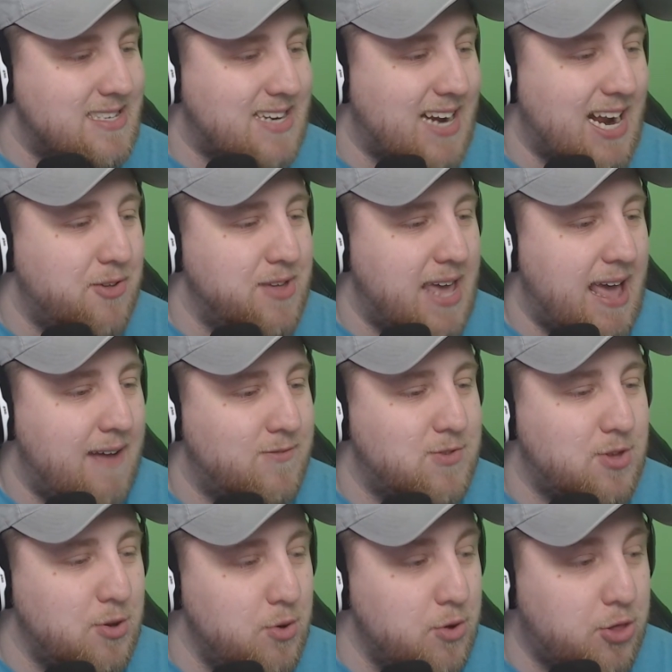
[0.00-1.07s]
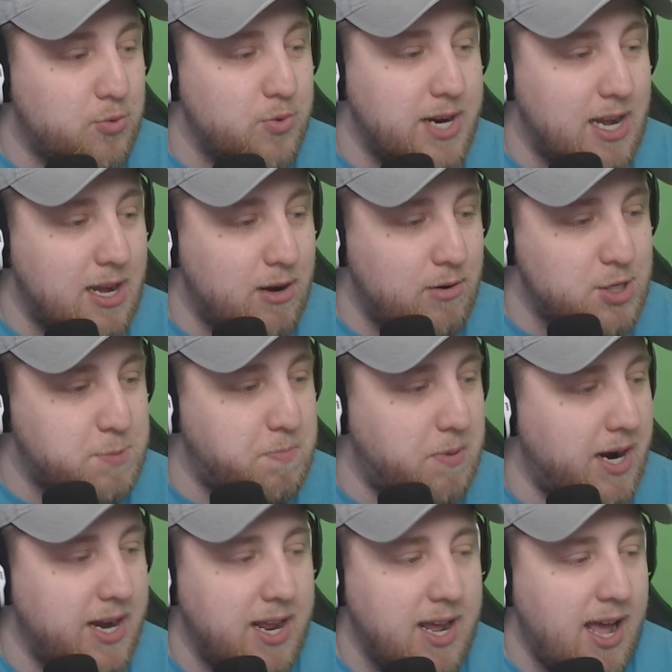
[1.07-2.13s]
and I only have 2 3-0s,
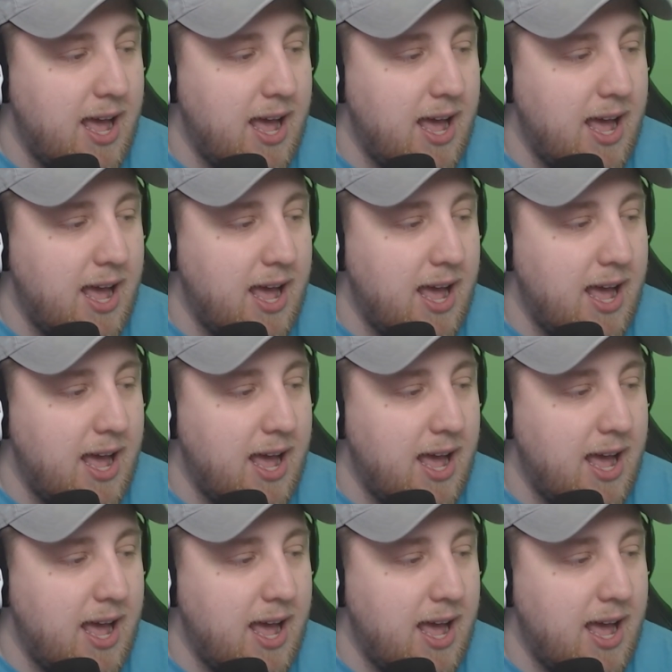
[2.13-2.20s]
but